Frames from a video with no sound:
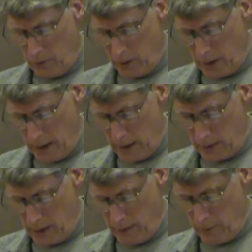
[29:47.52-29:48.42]
of
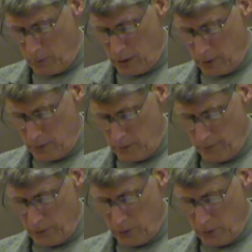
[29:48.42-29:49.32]
organized government,
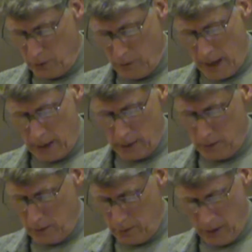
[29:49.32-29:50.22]

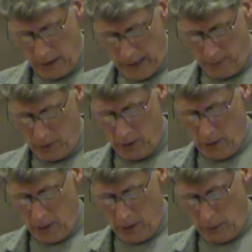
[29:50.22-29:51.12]
tyrannical, inept,
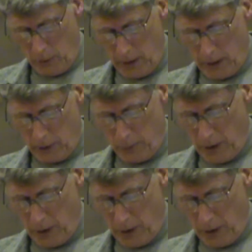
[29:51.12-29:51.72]
and without the